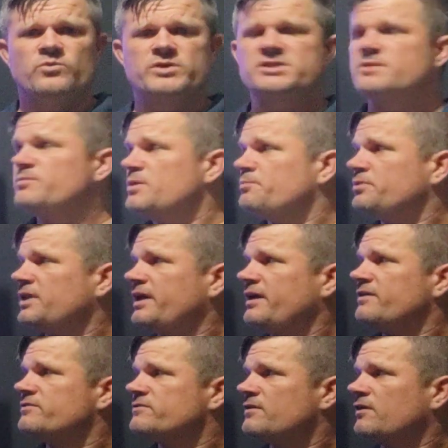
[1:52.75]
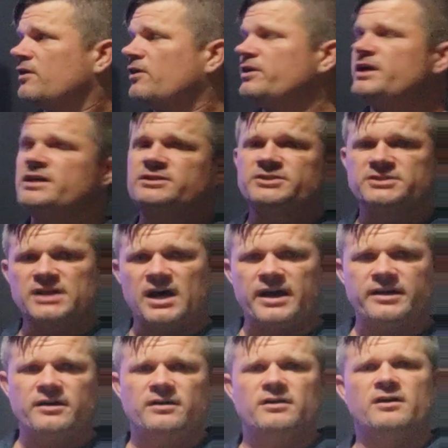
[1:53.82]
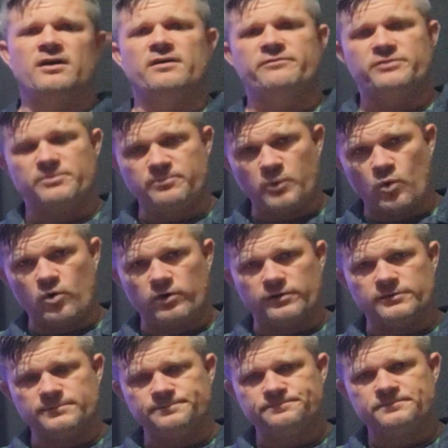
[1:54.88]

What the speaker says: which can be placed on each side of the board.